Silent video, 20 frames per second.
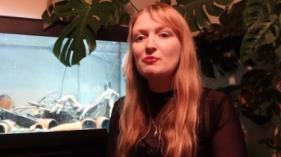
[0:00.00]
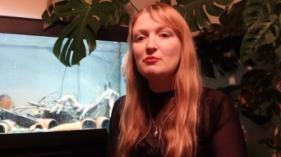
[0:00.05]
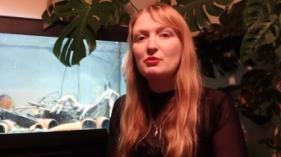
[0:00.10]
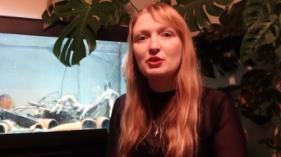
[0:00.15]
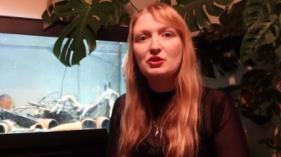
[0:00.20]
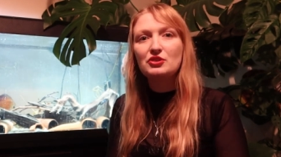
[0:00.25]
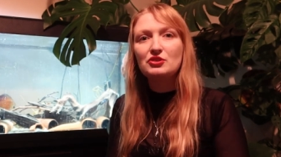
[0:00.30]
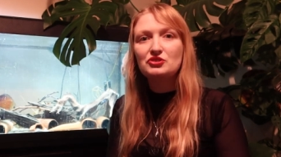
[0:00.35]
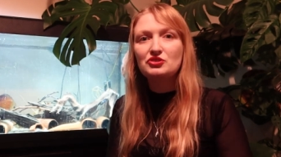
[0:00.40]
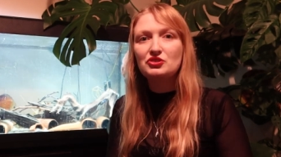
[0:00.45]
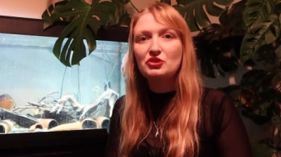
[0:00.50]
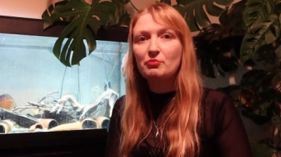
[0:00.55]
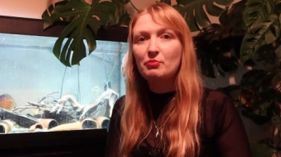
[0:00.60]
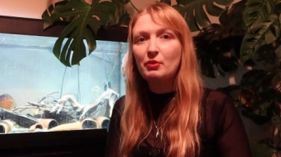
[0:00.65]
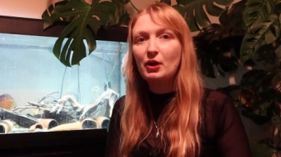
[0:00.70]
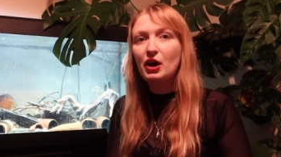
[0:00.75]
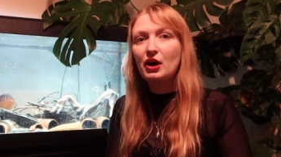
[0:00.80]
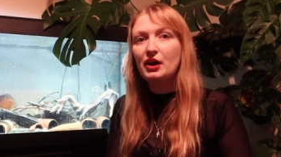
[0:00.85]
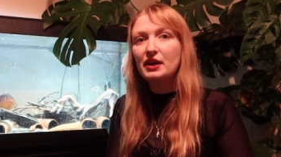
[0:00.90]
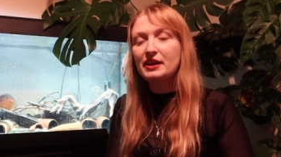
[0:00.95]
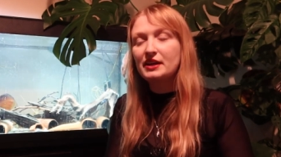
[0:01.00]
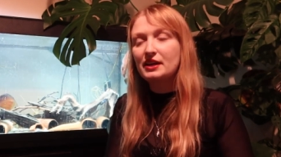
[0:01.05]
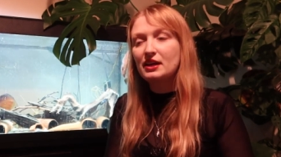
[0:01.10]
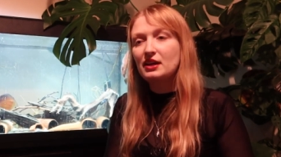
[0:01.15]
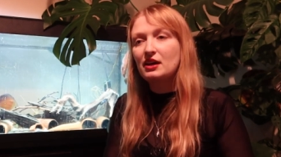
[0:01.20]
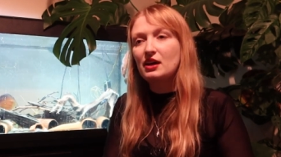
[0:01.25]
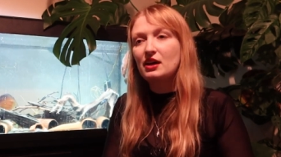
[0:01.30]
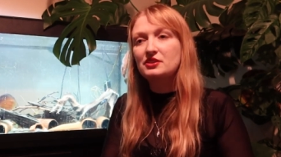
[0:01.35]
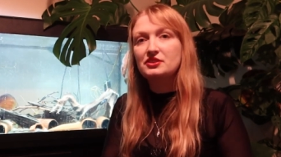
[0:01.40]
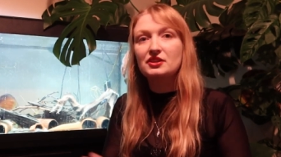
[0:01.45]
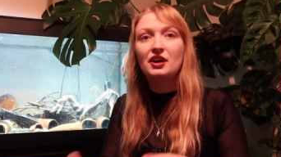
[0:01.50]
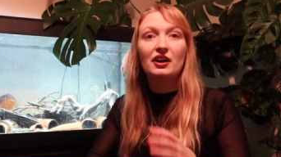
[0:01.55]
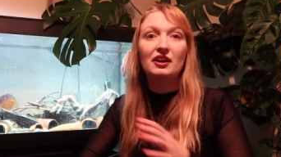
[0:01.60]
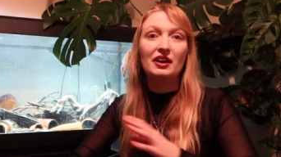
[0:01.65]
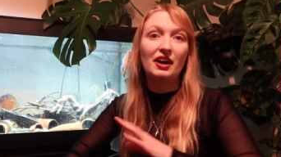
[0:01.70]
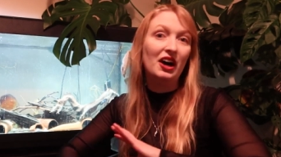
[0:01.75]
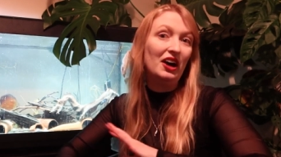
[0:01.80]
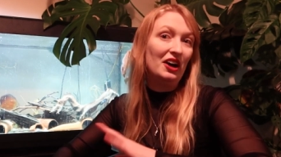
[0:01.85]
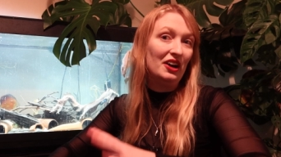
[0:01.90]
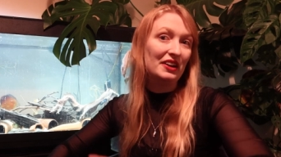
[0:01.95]
because you're buying a
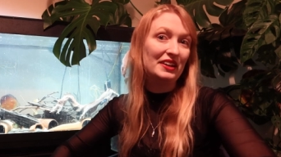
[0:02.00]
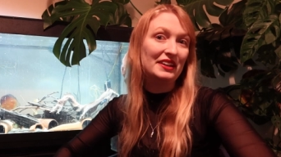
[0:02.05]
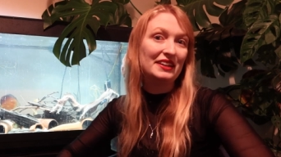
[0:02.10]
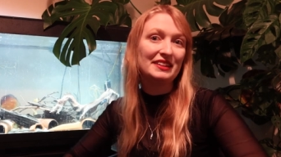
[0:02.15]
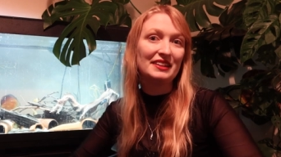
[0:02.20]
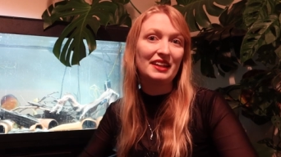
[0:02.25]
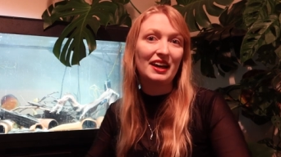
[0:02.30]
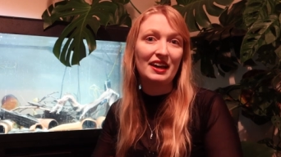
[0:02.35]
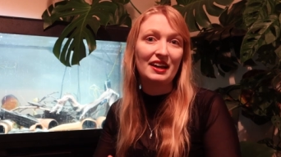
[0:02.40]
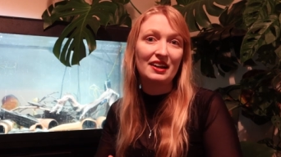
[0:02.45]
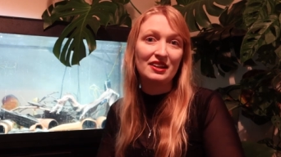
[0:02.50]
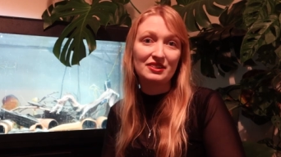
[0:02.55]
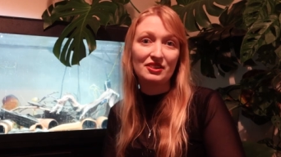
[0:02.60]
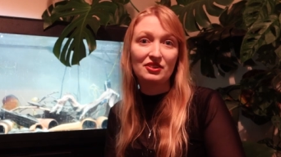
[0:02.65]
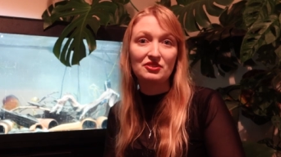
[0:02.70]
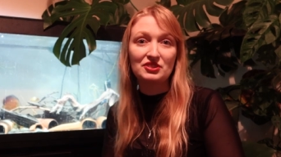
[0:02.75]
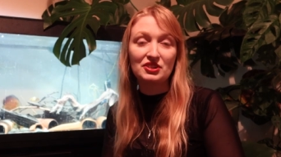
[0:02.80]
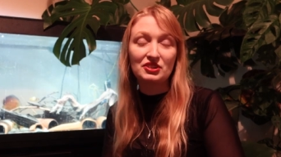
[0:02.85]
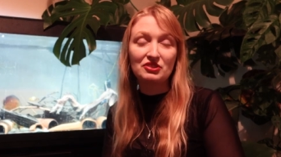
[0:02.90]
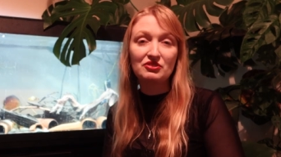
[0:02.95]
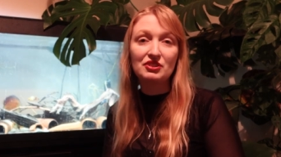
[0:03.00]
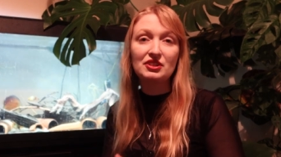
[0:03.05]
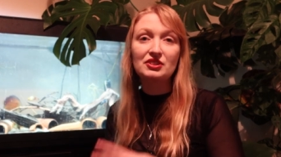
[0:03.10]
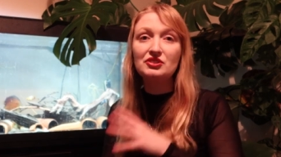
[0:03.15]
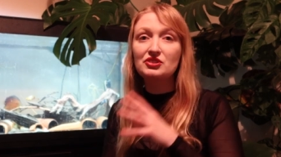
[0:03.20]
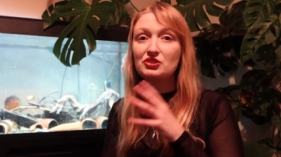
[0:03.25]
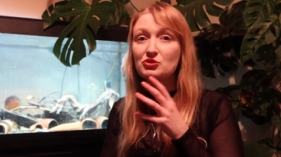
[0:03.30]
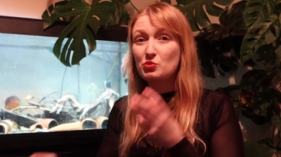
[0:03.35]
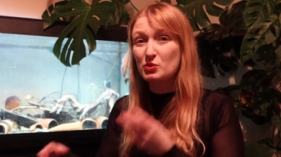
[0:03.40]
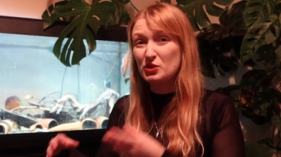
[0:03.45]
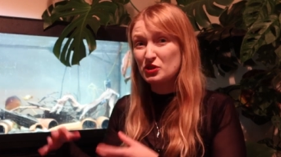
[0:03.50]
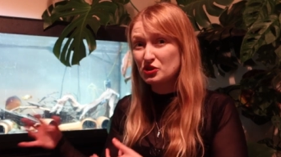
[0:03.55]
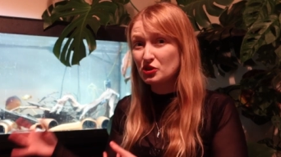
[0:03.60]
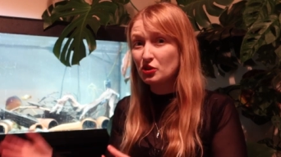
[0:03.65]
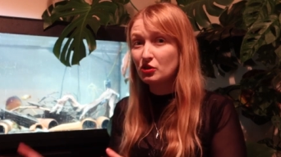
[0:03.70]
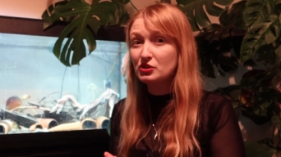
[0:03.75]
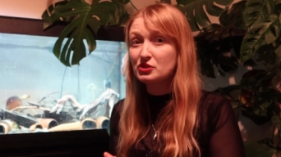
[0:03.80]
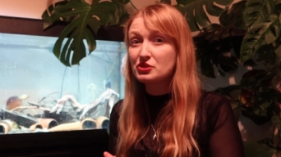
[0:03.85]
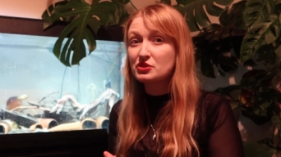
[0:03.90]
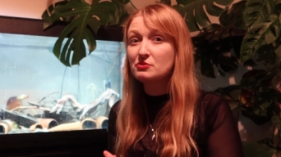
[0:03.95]
diet high in that those ingredients, which
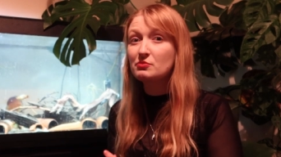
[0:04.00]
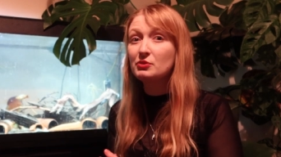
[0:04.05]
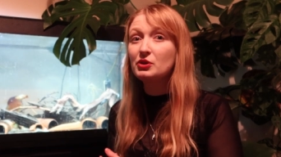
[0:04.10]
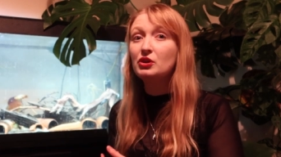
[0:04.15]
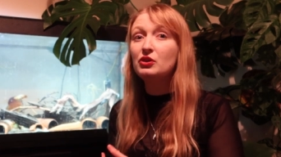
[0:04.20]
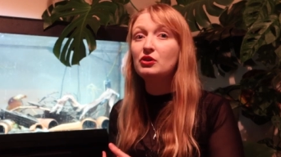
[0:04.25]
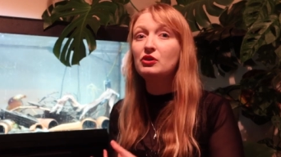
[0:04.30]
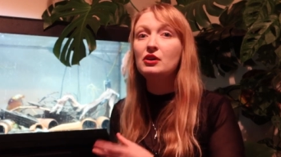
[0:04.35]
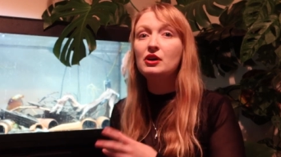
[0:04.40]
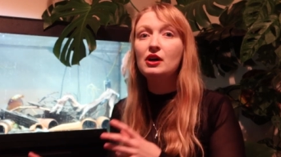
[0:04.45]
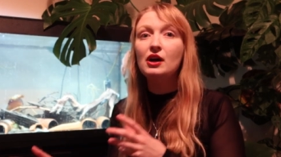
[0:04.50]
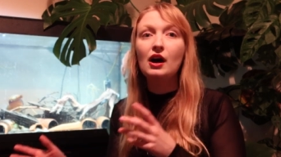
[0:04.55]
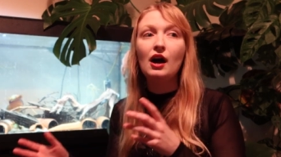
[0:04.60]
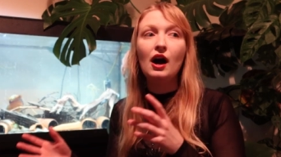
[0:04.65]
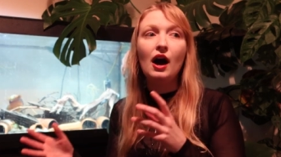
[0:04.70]
cost more,